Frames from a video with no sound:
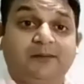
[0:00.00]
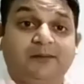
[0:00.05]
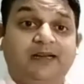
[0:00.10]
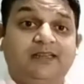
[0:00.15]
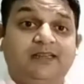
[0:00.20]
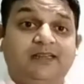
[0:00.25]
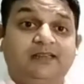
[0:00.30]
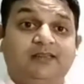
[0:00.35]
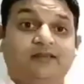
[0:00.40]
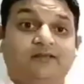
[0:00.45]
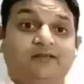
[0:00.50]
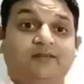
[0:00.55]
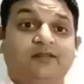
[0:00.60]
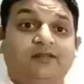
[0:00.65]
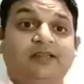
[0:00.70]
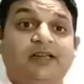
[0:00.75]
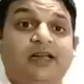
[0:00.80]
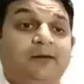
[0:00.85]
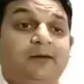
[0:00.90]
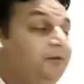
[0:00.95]
respires
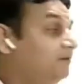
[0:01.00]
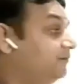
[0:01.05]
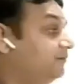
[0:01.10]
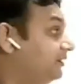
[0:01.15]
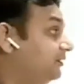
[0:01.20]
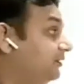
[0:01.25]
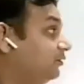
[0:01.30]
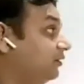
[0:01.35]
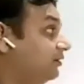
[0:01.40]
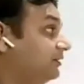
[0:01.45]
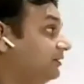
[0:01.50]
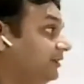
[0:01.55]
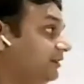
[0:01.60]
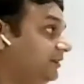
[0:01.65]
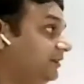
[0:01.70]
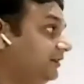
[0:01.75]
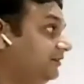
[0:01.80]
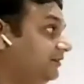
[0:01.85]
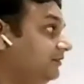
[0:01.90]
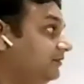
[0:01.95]
with the help of this
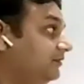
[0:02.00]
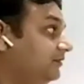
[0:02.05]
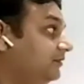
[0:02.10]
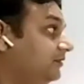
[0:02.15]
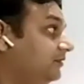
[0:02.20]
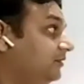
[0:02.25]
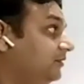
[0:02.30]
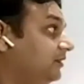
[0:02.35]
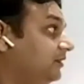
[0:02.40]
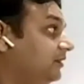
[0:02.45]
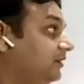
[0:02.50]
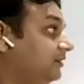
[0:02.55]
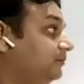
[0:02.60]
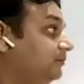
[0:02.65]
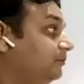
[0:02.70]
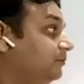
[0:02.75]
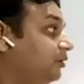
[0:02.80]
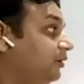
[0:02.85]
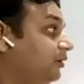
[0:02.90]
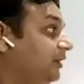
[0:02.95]
oxygen,
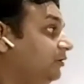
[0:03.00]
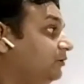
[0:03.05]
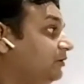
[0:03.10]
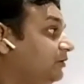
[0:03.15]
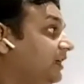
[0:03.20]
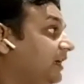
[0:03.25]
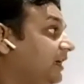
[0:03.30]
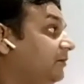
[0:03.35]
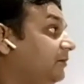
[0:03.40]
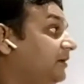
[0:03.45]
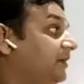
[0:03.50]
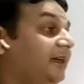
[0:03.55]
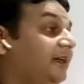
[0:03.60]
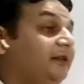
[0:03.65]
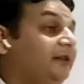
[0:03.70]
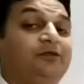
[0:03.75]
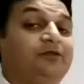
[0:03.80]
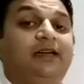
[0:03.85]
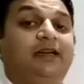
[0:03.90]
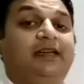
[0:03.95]
produce
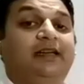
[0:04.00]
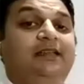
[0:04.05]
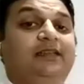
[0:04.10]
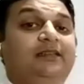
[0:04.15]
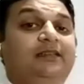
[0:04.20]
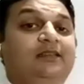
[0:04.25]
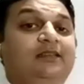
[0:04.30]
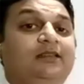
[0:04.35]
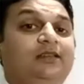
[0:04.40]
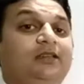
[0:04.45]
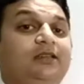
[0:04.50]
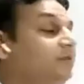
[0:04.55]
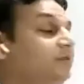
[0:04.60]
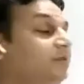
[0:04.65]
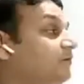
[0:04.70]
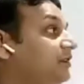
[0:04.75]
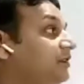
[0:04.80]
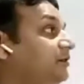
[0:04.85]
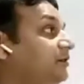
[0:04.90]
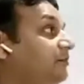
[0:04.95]
carbon dioxide,
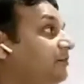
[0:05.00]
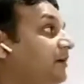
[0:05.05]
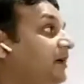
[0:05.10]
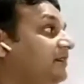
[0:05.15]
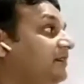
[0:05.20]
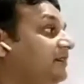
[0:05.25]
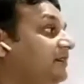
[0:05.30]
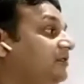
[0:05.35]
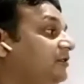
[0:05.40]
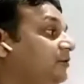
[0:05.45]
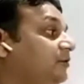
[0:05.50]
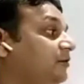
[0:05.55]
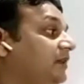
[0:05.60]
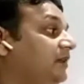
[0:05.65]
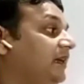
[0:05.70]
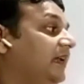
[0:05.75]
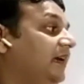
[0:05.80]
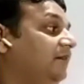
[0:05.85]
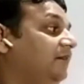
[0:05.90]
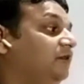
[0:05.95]
which
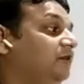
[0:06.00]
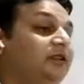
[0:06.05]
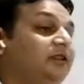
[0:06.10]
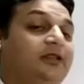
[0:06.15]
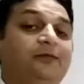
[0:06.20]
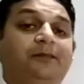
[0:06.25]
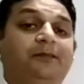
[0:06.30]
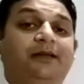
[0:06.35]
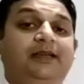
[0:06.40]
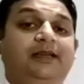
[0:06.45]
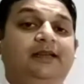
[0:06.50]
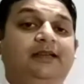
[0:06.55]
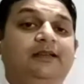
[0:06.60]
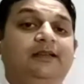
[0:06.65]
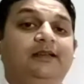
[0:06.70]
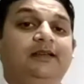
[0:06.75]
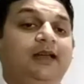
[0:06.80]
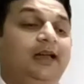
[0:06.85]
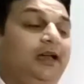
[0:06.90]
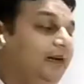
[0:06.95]
passes through the lime water
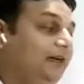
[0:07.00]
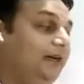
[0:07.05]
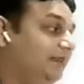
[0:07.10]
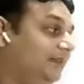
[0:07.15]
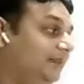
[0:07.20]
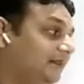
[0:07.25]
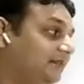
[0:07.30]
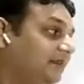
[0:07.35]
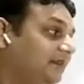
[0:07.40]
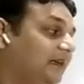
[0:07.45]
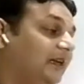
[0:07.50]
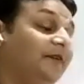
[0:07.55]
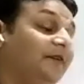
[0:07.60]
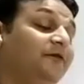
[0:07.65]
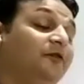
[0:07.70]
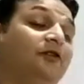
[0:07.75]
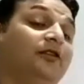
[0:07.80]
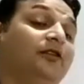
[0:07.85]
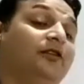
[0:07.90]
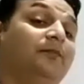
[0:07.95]
bean and
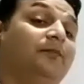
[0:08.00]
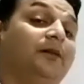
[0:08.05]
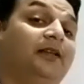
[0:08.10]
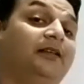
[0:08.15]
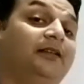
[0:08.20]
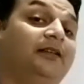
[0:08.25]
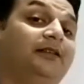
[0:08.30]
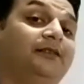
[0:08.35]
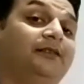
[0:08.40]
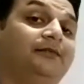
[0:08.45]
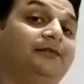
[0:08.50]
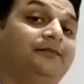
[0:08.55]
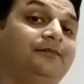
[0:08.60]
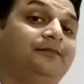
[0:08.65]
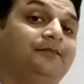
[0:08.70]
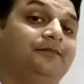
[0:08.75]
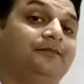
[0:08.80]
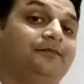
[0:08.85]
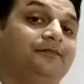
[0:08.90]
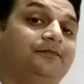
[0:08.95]
turns lime water milky.
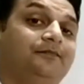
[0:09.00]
